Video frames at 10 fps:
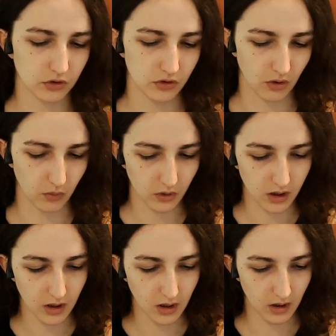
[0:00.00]
So
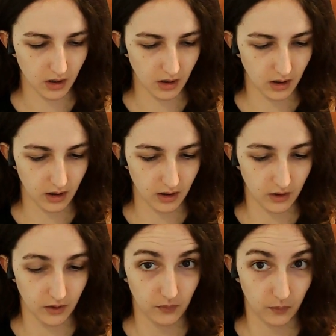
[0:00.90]

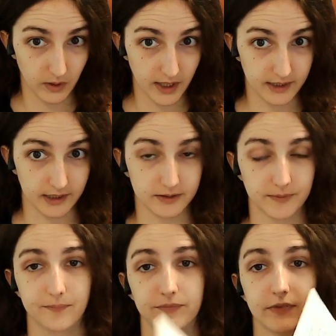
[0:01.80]
what I did,
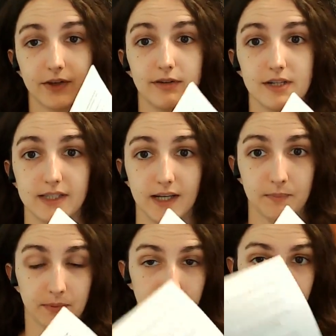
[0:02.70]
first
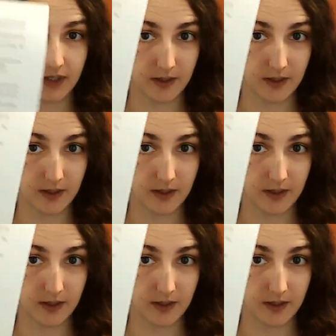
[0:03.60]
step,